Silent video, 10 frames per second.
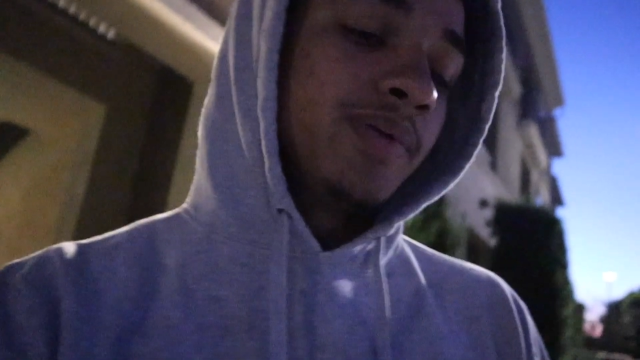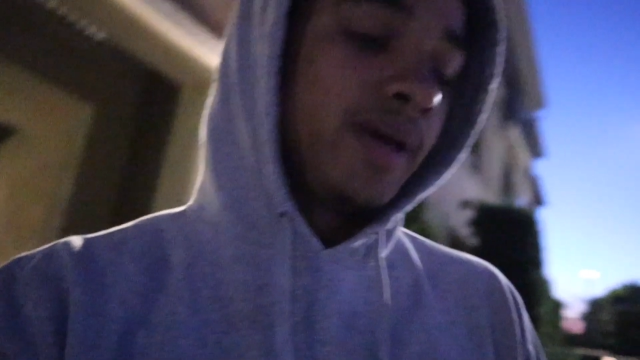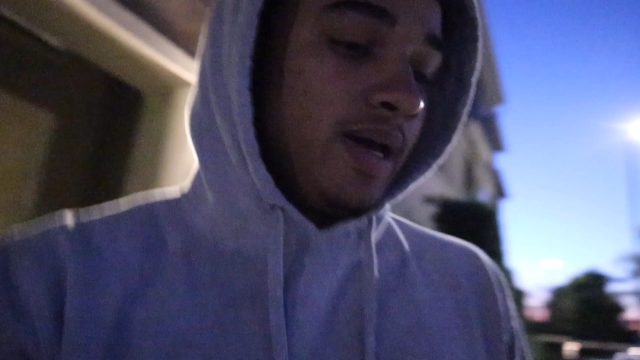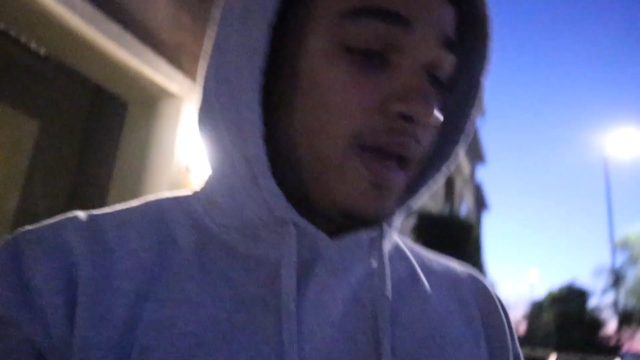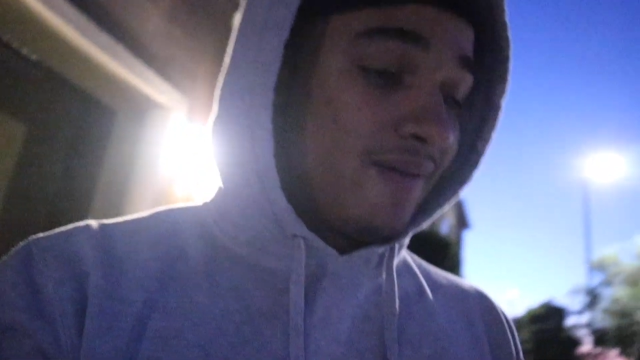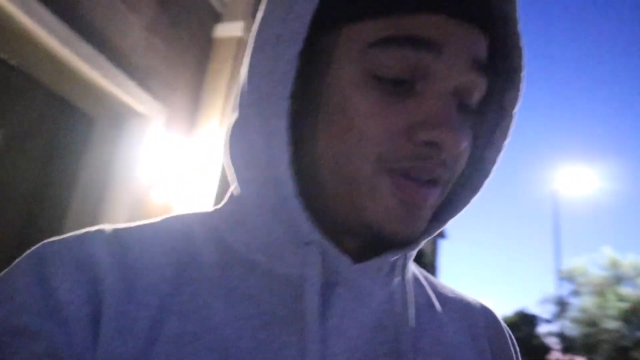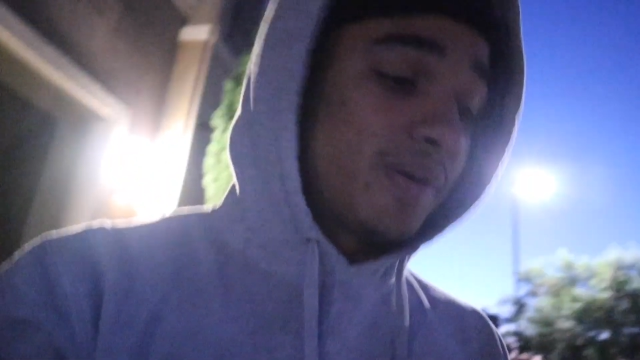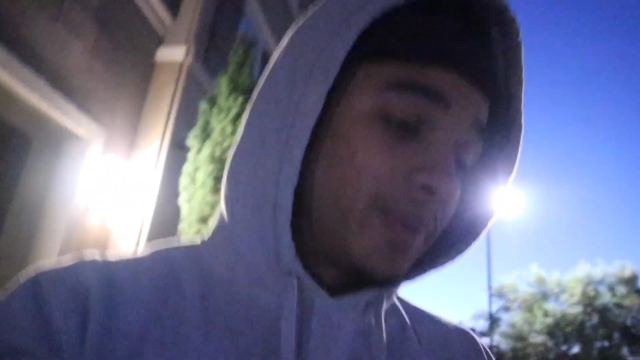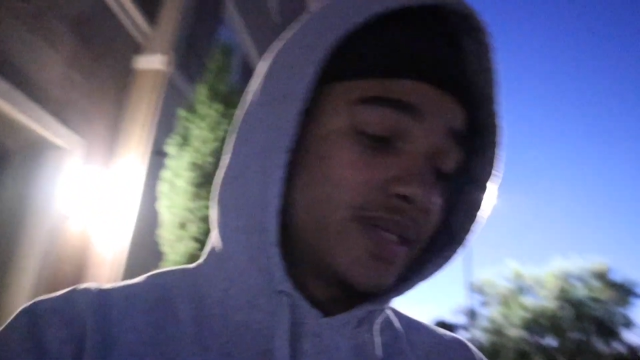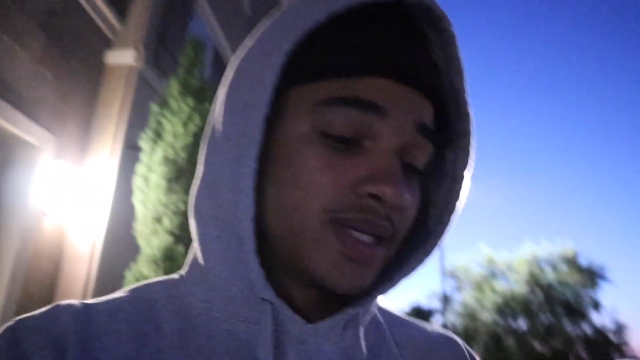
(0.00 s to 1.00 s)
but if you
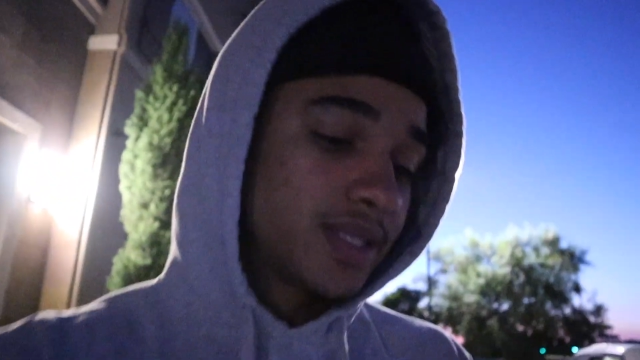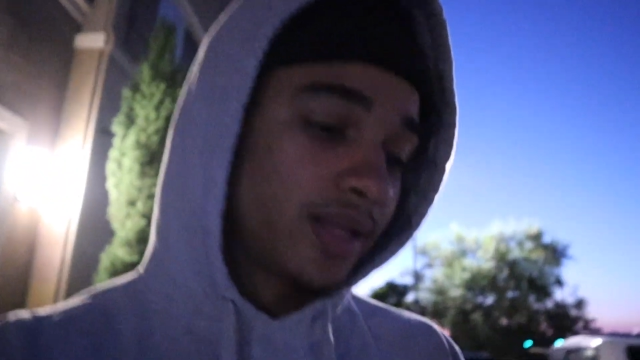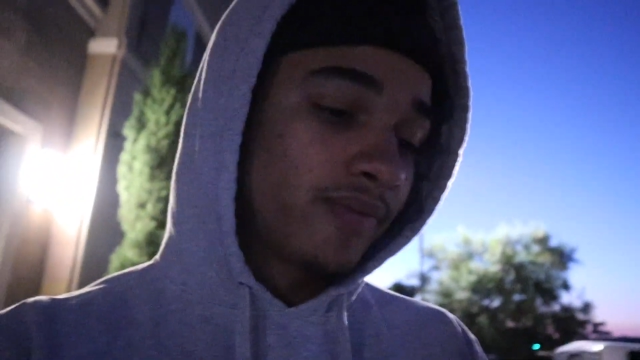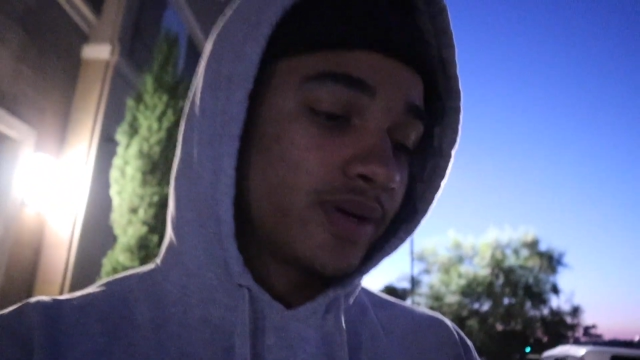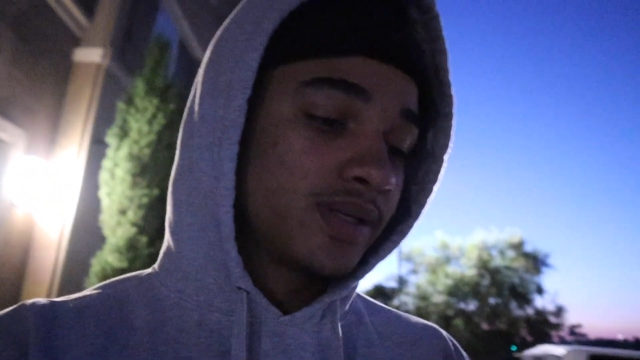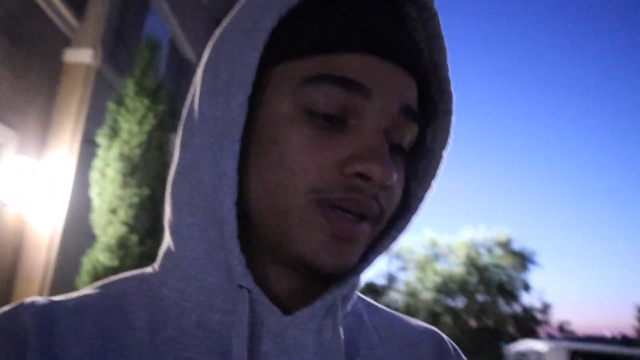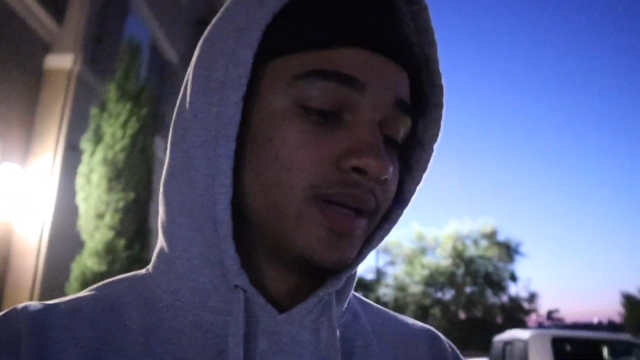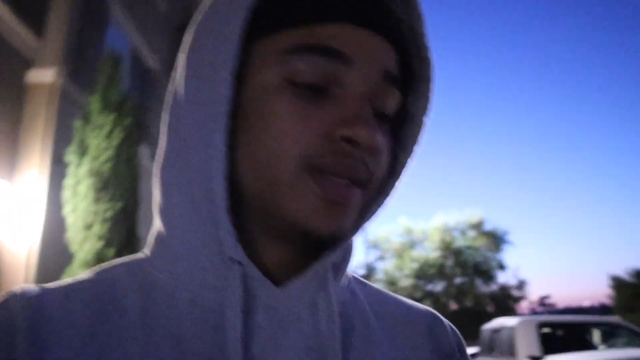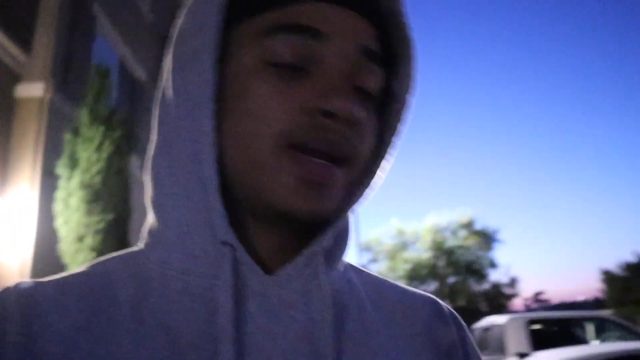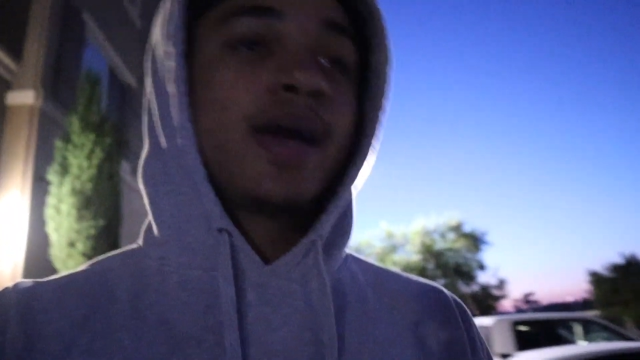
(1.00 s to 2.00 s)
complete 6 deliveries
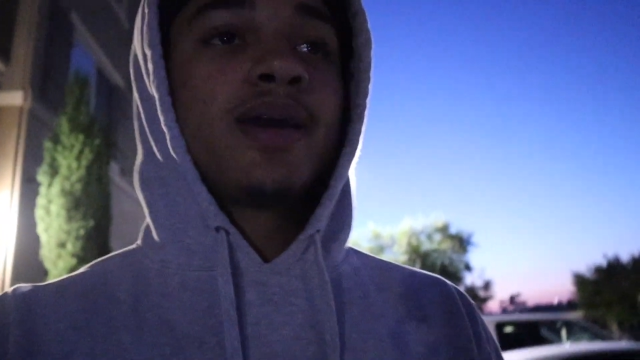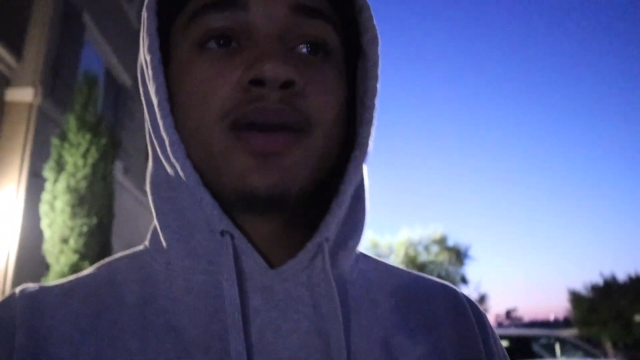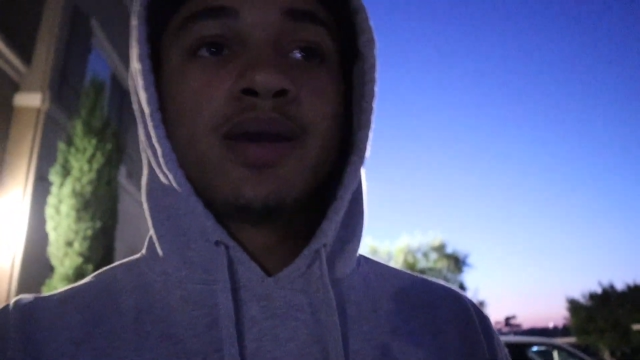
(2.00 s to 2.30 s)
today,